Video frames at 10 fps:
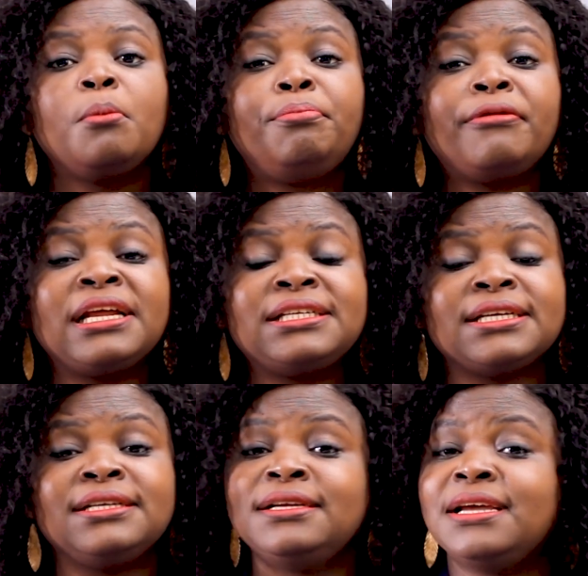
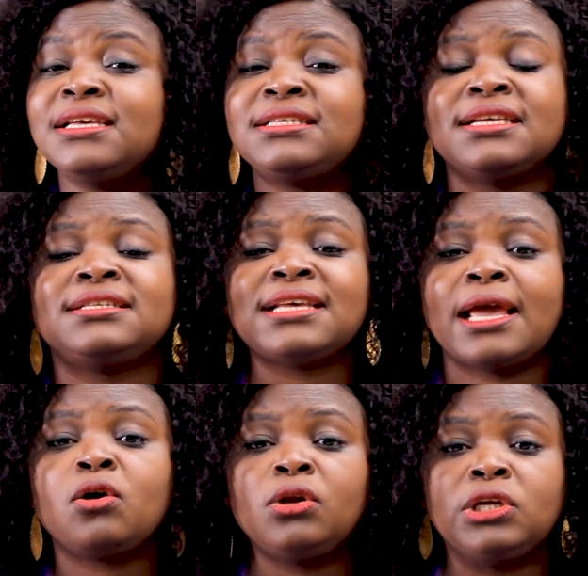Branding is a
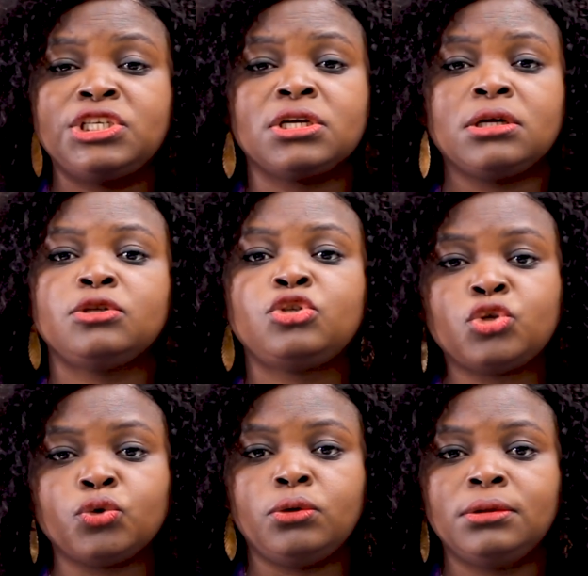psychological
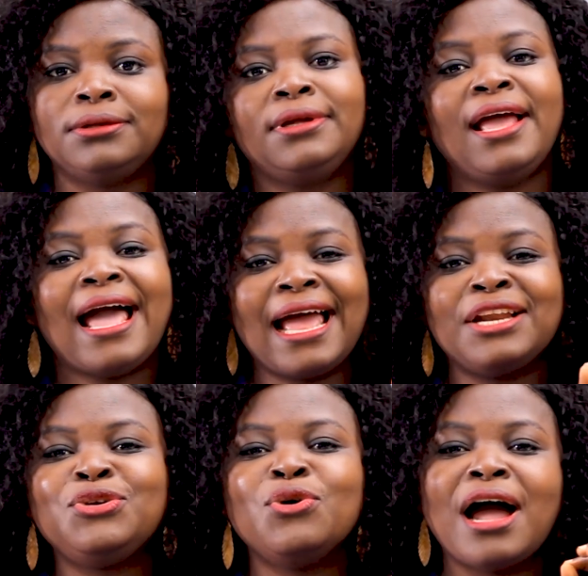tool
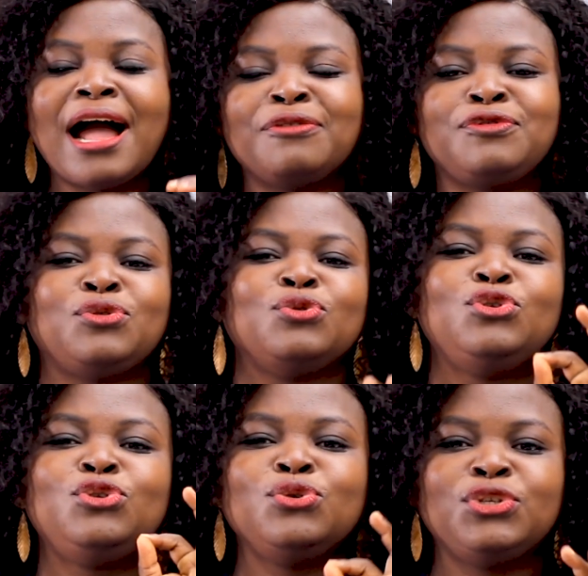and you have to
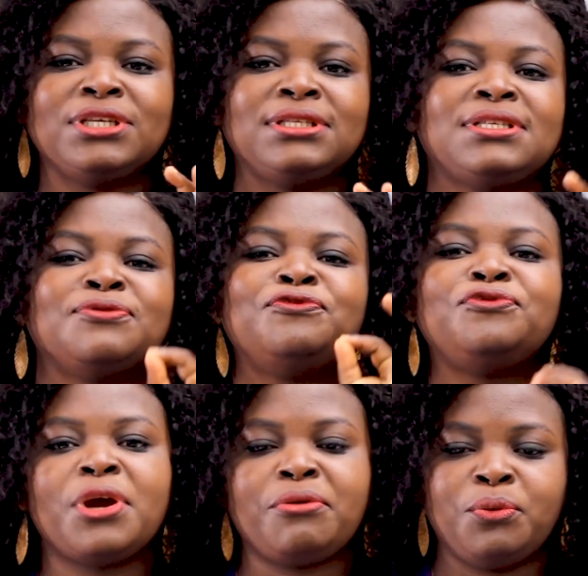use it
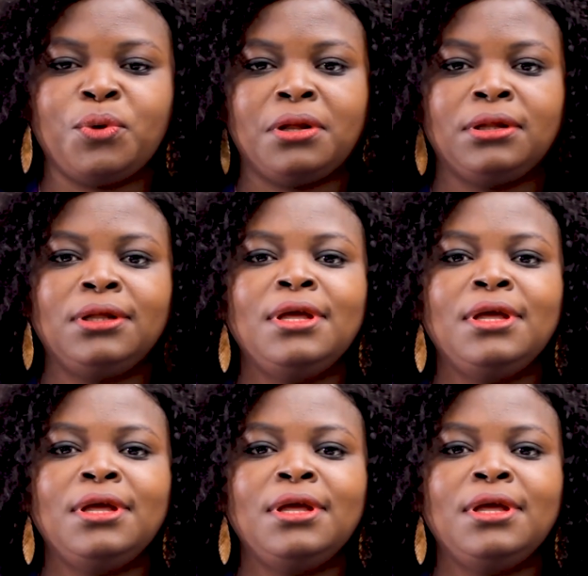very well.